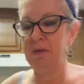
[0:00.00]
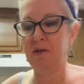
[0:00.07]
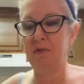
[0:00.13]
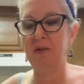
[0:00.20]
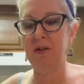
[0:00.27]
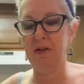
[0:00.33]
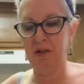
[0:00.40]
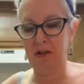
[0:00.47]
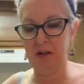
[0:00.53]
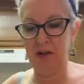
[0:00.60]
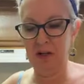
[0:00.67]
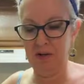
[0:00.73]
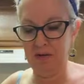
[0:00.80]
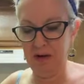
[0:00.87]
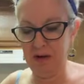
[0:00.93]
Oops, one tried
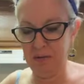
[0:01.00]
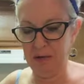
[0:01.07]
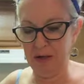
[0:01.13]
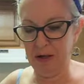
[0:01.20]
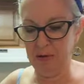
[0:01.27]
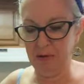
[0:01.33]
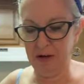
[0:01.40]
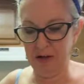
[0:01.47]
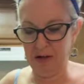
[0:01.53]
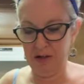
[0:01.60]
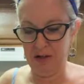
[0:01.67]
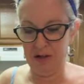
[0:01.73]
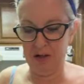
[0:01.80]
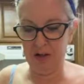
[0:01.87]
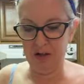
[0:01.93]
to get away, but that one
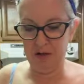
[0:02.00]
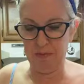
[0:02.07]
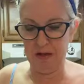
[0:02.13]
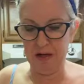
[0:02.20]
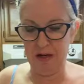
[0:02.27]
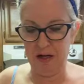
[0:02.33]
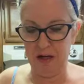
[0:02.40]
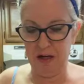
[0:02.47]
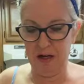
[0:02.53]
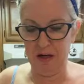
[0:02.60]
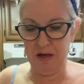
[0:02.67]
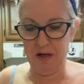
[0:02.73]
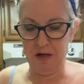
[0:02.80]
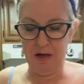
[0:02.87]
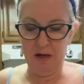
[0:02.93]
actually needs to be cut.
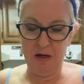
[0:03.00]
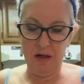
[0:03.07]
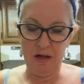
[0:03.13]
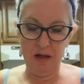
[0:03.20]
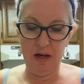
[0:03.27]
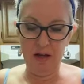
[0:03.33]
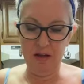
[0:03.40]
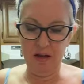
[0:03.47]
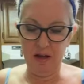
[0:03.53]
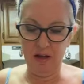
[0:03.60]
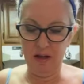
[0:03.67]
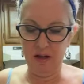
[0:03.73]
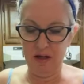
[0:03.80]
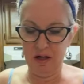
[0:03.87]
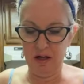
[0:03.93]

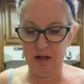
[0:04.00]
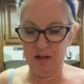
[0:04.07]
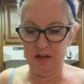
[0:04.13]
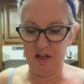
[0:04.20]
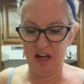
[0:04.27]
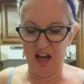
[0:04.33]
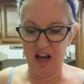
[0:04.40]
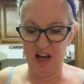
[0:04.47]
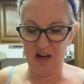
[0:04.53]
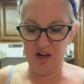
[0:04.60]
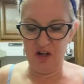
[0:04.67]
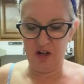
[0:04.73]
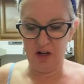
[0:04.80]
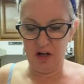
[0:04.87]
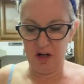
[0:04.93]
Anything that has an
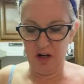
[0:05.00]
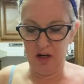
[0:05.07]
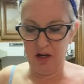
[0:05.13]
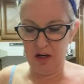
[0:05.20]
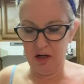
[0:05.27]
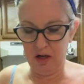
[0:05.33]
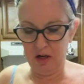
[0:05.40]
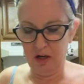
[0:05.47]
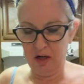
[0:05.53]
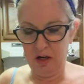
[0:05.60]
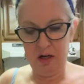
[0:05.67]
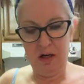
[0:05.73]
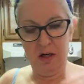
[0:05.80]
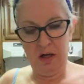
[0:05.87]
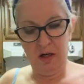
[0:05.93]
edge on it,
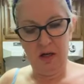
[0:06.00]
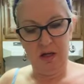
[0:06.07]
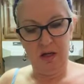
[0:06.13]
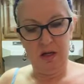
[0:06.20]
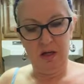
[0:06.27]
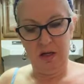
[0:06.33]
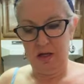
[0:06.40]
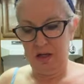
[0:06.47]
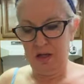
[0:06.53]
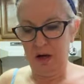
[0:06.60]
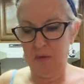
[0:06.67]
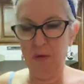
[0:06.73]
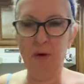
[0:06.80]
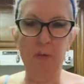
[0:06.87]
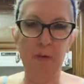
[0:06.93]

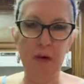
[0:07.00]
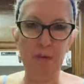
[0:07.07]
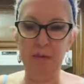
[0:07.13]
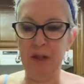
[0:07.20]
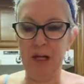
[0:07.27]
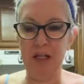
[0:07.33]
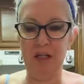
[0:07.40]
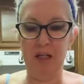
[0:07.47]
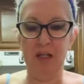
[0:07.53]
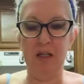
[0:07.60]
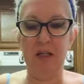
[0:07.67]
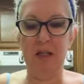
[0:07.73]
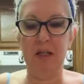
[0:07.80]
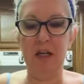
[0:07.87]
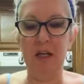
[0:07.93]
that won't be
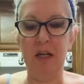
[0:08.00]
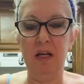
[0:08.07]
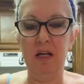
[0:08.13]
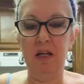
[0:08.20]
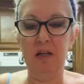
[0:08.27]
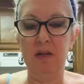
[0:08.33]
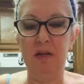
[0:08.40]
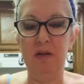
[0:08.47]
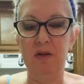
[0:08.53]
pleasant to eat.